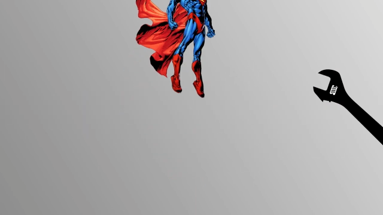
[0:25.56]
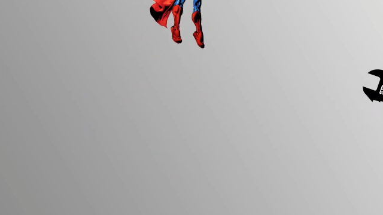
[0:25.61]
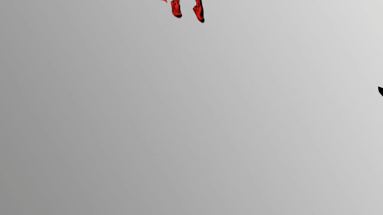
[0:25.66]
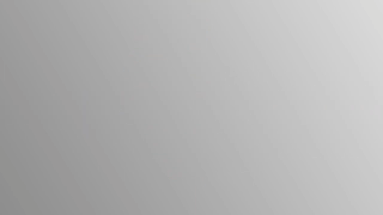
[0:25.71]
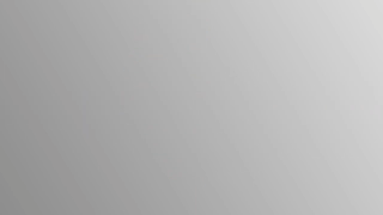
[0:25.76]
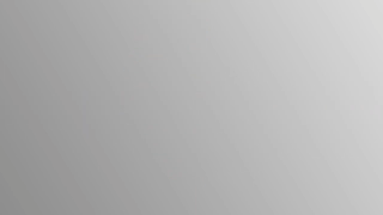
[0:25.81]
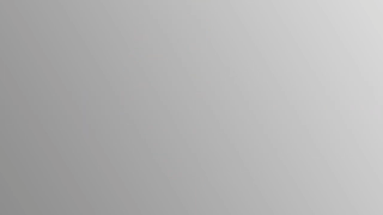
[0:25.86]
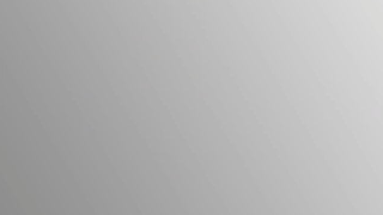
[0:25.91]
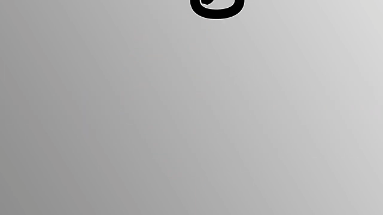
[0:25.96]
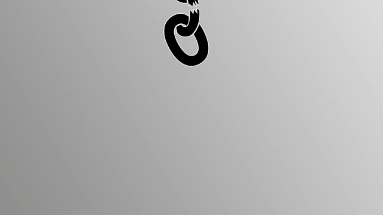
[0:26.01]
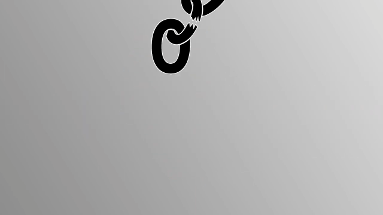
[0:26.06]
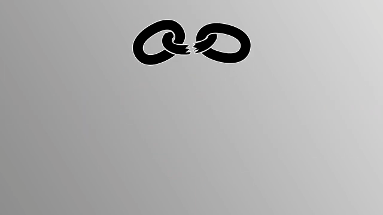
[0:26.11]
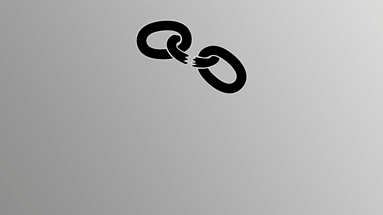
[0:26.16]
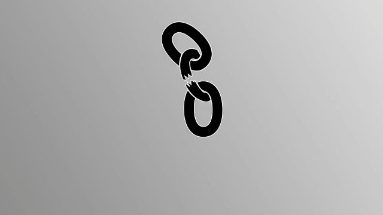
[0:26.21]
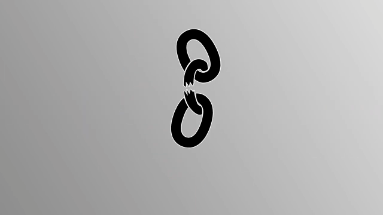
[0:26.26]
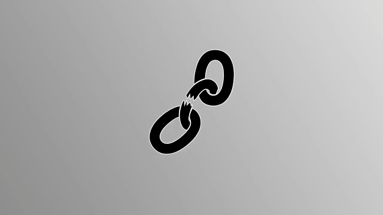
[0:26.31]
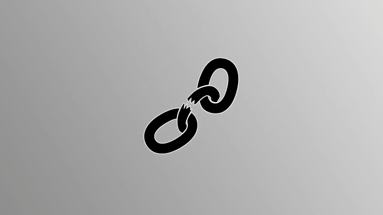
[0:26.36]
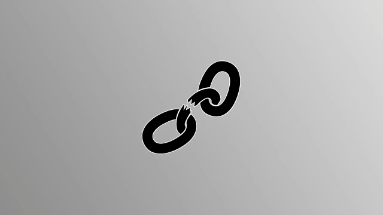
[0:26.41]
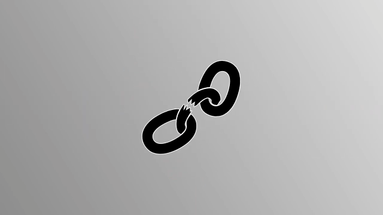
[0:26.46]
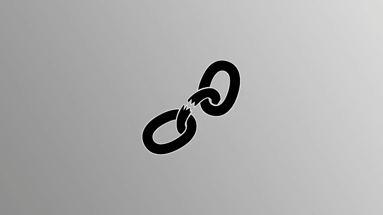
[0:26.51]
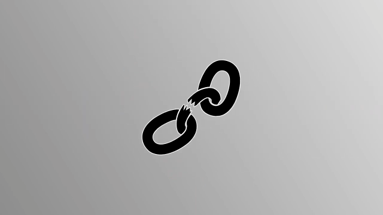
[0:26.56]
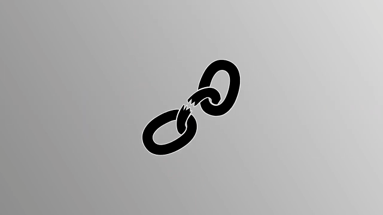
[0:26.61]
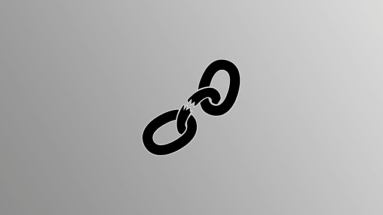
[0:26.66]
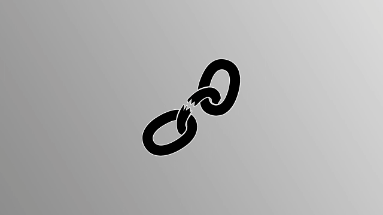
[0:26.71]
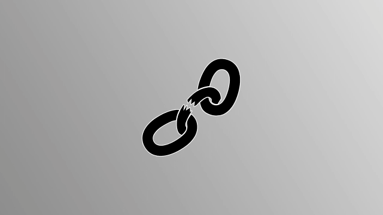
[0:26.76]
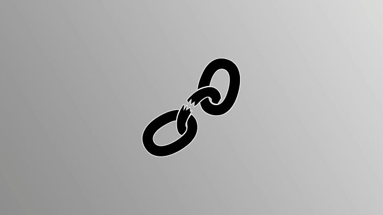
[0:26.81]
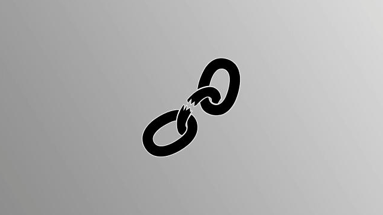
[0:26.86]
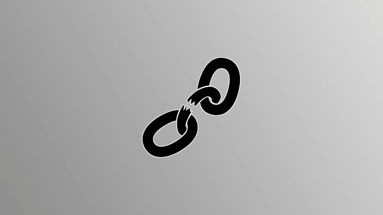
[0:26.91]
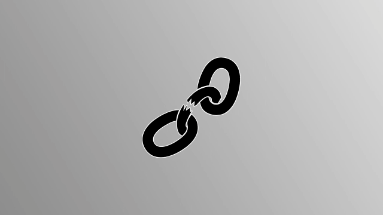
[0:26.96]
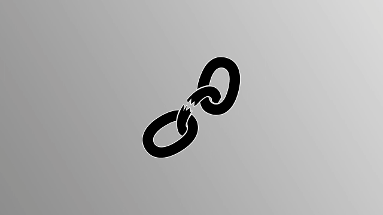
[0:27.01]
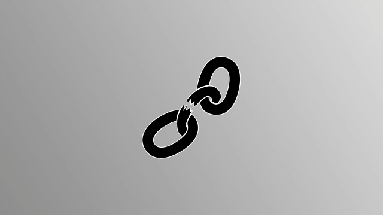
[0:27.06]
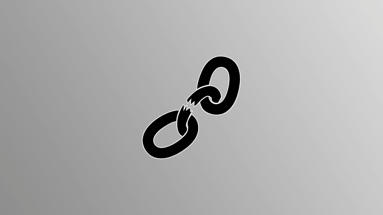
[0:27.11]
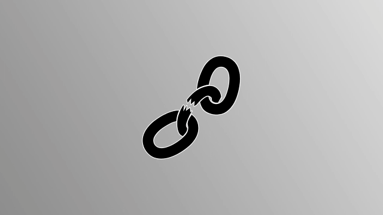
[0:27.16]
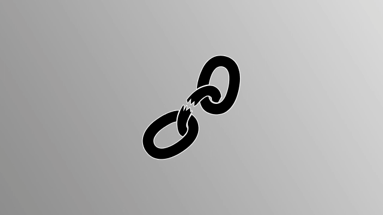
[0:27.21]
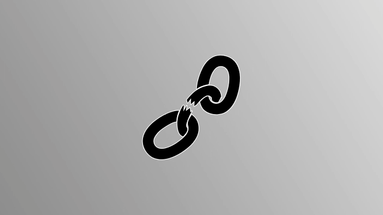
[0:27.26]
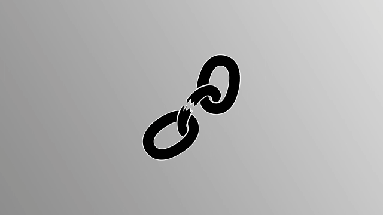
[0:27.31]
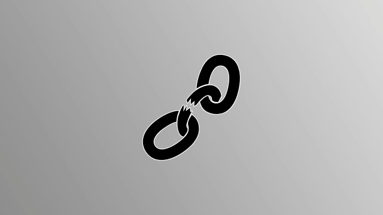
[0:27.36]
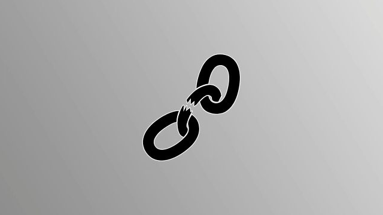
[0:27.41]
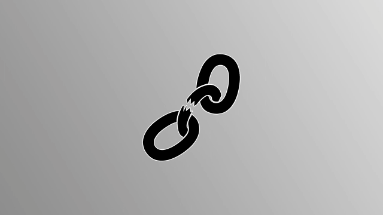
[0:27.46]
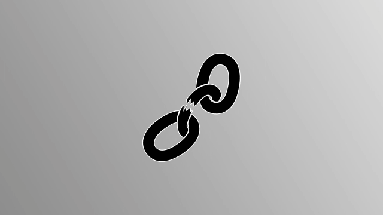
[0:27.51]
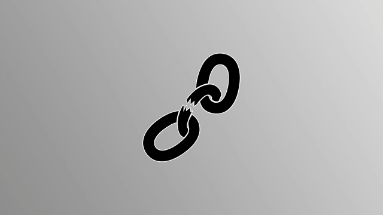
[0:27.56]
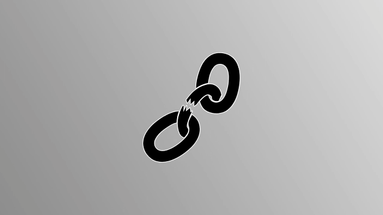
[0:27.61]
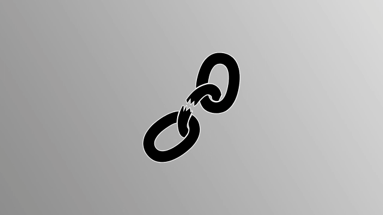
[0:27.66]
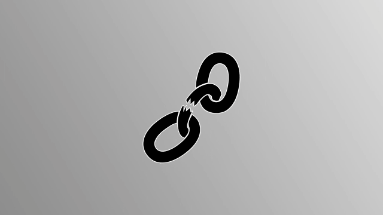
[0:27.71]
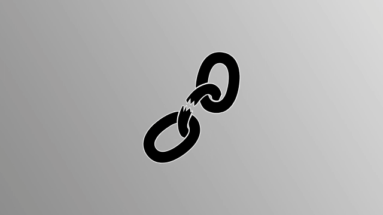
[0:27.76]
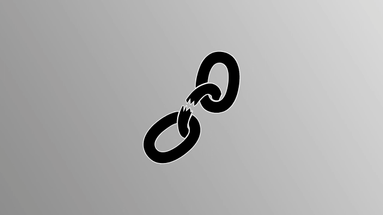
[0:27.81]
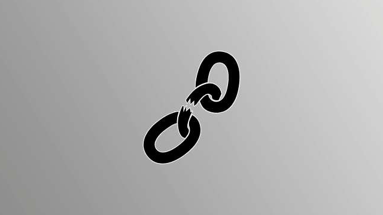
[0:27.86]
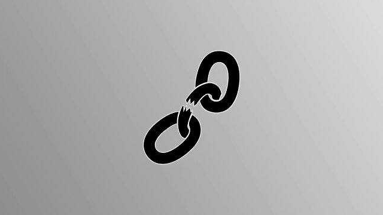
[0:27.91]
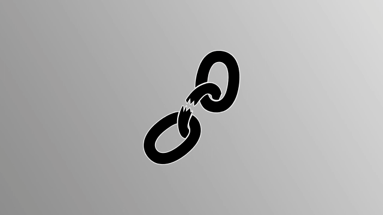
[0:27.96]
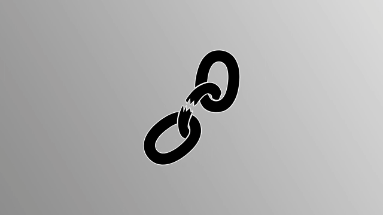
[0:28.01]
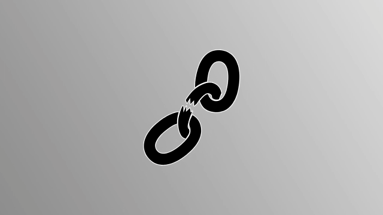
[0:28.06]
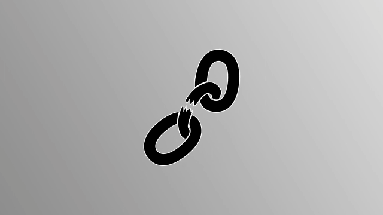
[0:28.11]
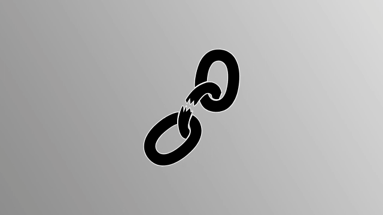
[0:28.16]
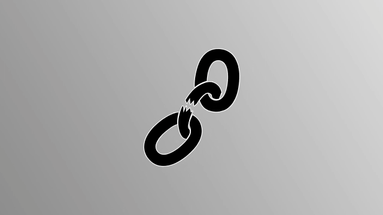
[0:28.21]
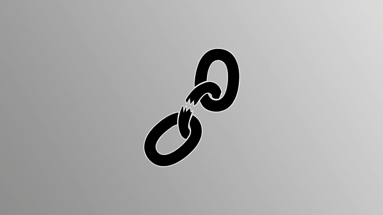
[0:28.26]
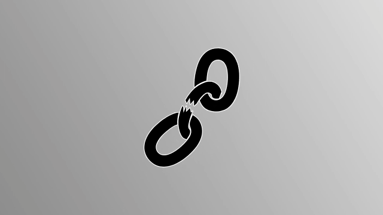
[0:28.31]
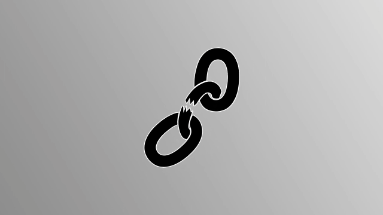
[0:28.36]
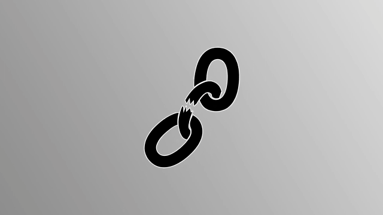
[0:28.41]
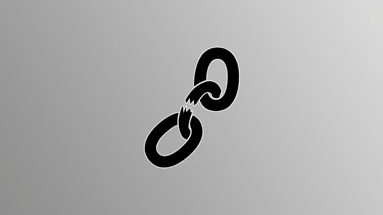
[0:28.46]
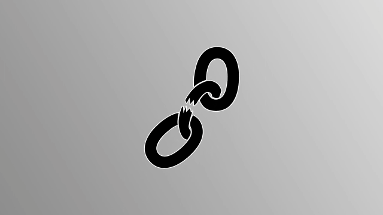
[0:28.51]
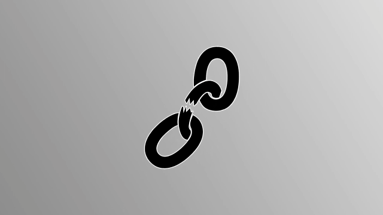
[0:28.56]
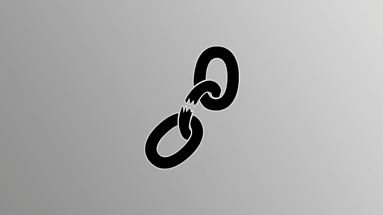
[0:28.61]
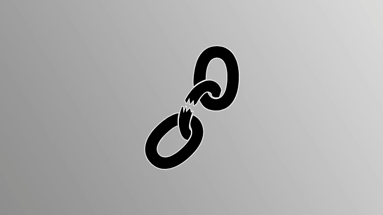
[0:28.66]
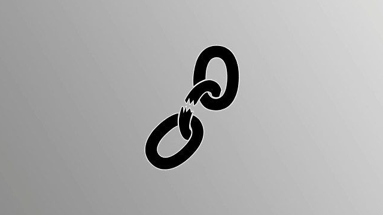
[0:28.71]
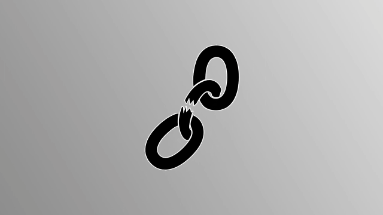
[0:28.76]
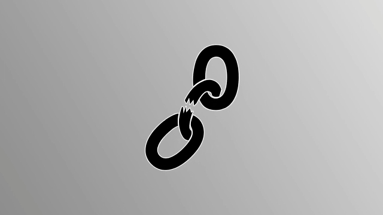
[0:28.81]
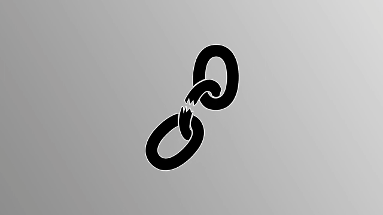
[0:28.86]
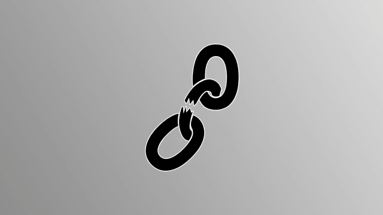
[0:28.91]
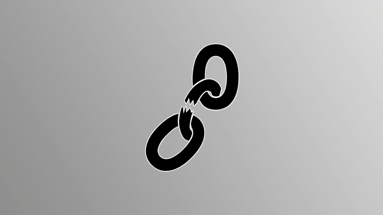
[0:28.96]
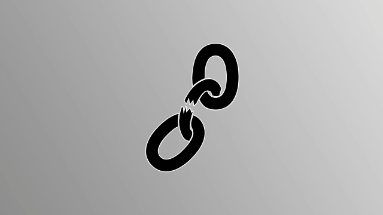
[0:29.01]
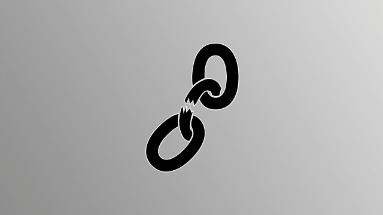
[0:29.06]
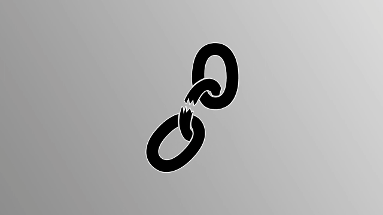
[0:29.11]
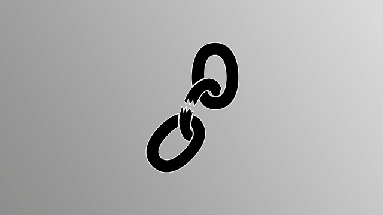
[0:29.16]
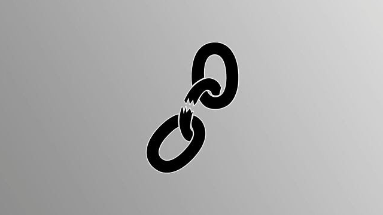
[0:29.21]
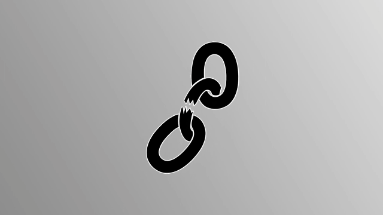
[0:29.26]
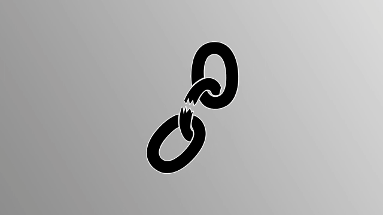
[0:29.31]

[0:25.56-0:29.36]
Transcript: No face is visible, so there are no lips to read.